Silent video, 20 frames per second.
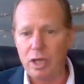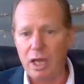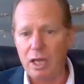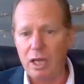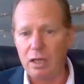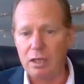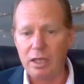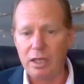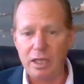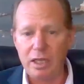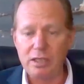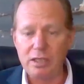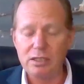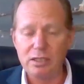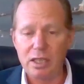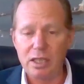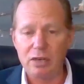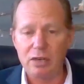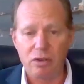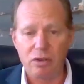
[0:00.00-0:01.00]
the Helge
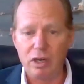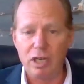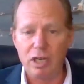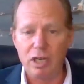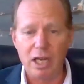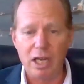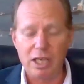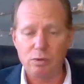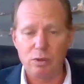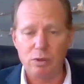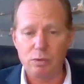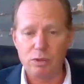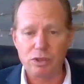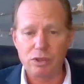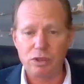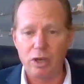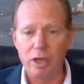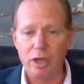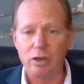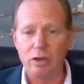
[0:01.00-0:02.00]
Ingstad realized what was
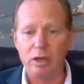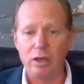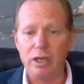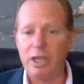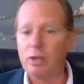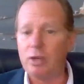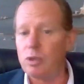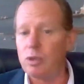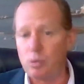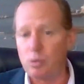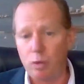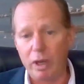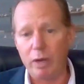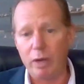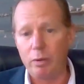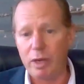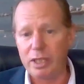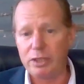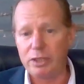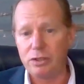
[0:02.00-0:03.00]
going on, it was
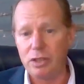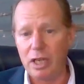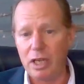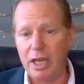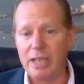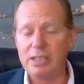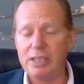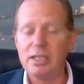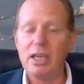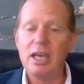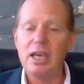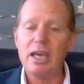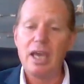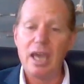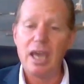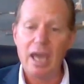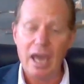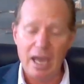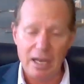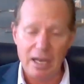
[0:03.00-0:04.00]
way, way too late,
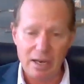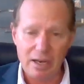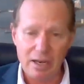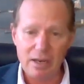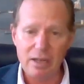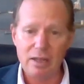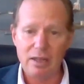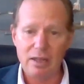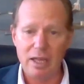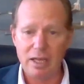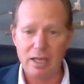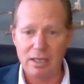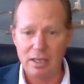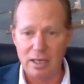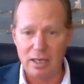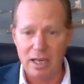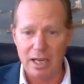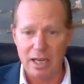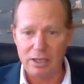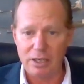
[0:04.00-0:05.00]
and they
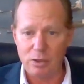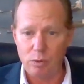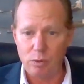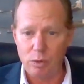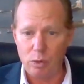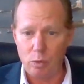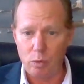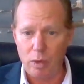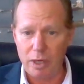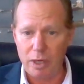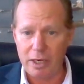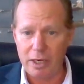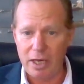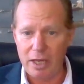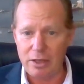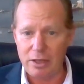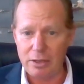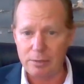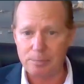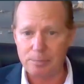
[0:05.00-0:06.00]
collided with one
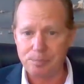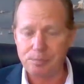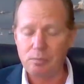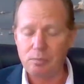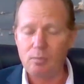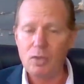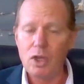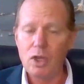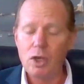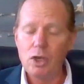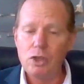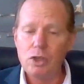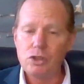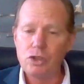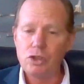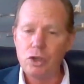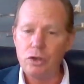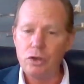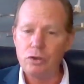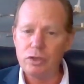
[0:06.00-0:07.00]
another.
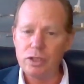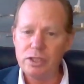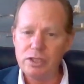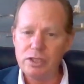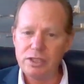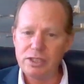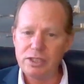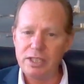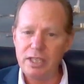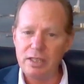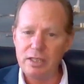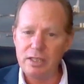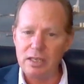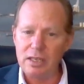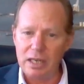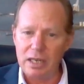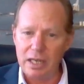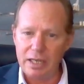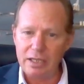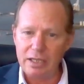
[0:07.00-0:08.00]
So you can see the
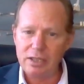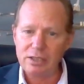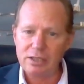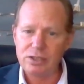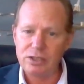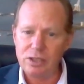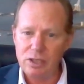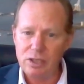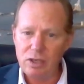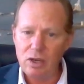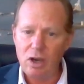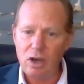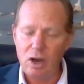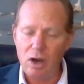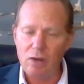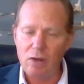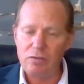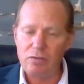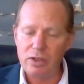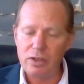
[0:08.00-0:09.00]
links
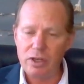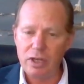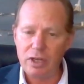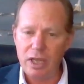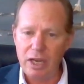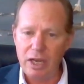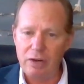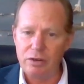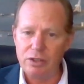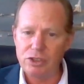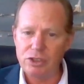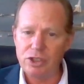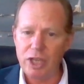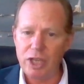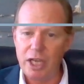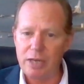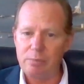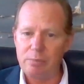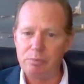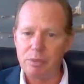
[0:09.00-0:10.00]
of the error
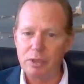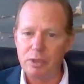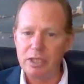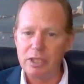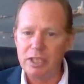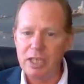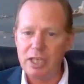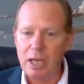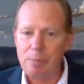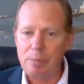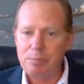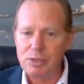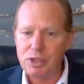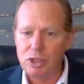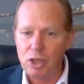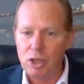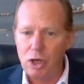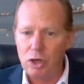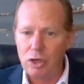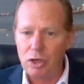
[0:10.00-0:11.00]
chain building up
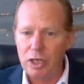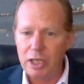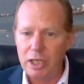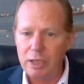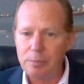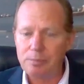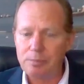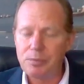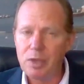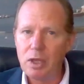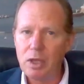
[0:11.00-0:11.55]
slowly.